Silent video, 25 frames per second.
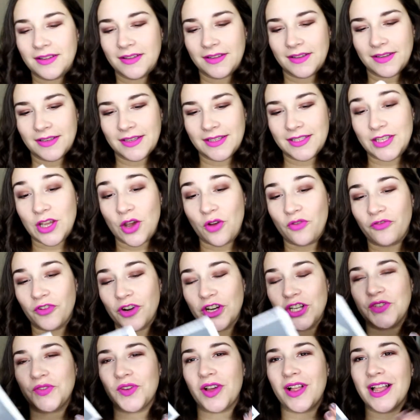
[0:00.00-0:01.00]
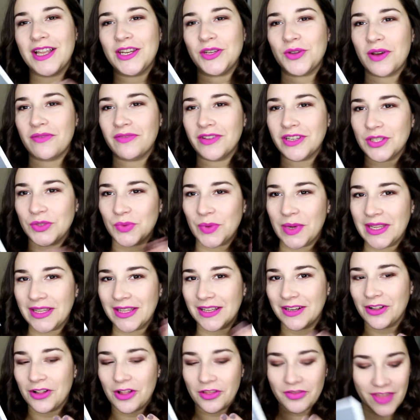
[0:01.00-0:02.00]
So first of all, I do have a sweet
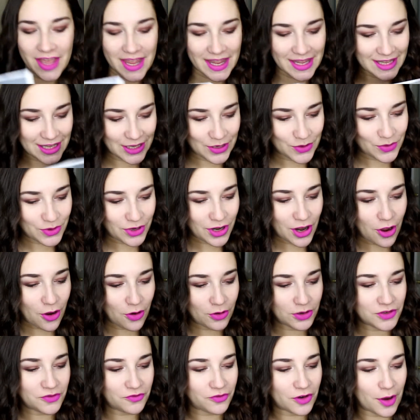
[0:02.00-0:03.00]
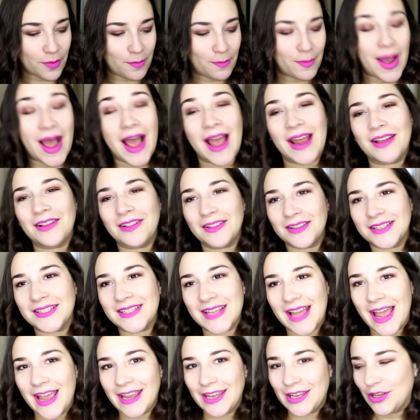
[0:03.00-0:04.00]
little thank you note from Miles
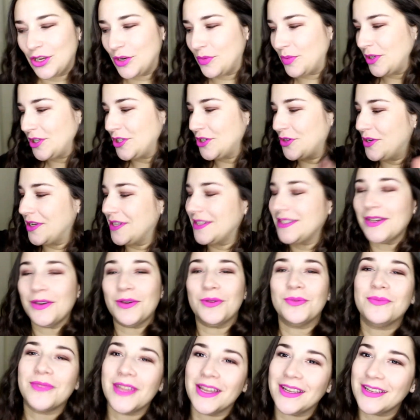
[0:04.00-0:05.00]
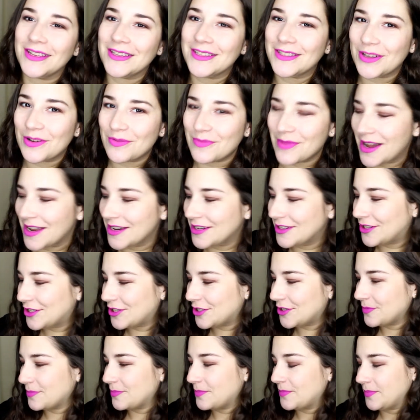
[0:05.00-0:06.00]
at Cutie Patootie, so thank you so
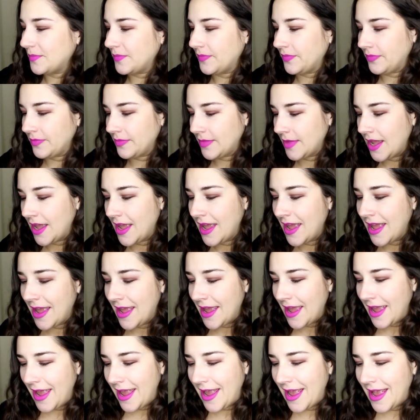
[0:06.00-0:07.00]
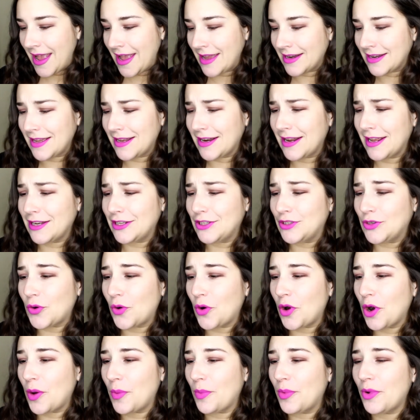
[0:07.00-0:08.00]
much. And an
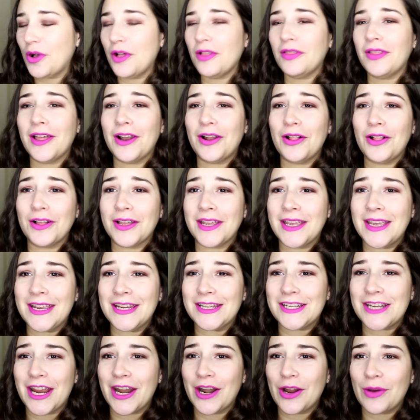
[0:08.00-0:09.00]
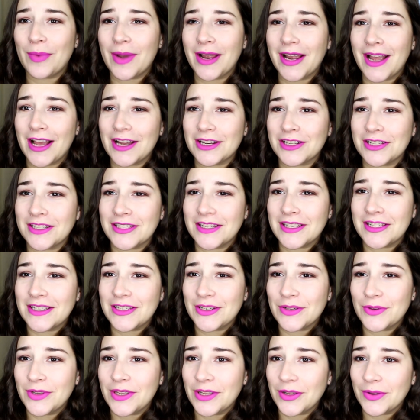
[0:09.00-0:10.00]
adorable little keychain. Oh my gosh, this is
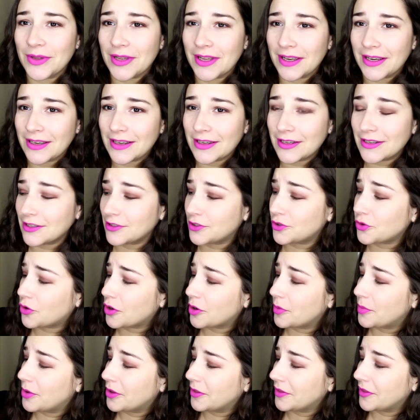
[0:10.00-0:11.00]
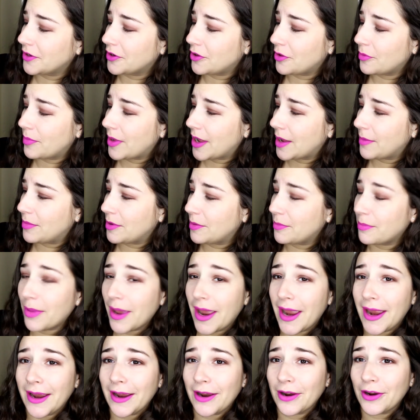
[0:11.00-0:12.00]
too cute. An adorable little baby
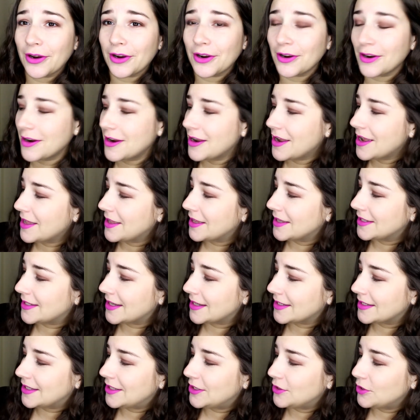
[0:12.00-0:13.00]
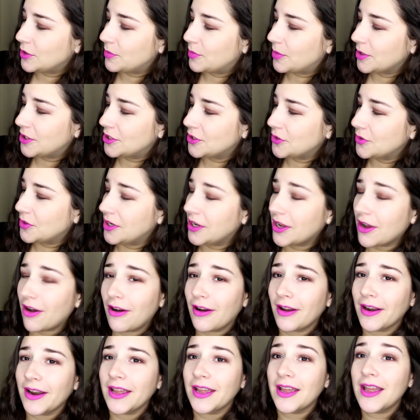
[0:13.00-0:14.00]
bear. It says Cutie Patootie
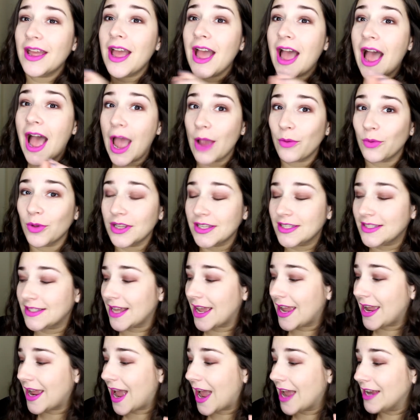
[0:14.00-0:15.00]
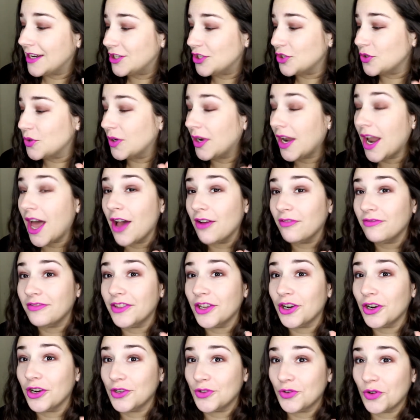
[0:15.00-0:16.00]
on it. I will say I do love
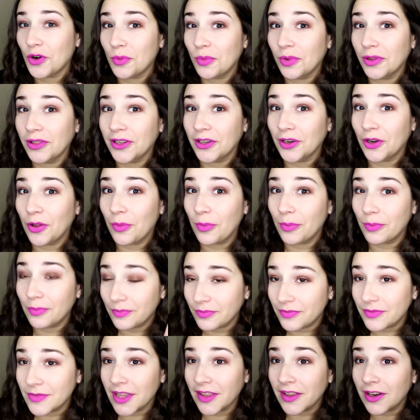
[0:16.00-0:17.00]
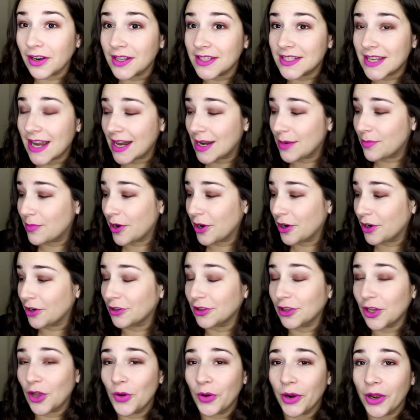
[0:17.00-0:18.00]
their adorable little the little teddy bear
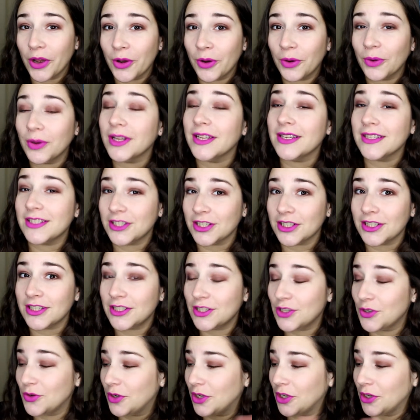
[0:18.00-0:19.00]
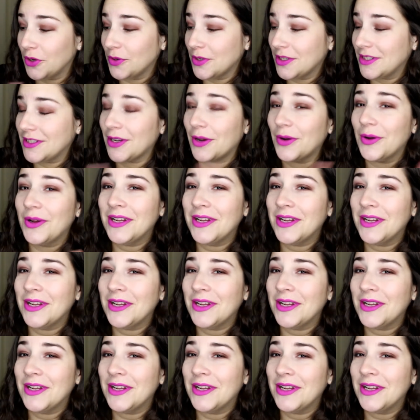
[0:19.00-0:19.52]
logo is just too cute. So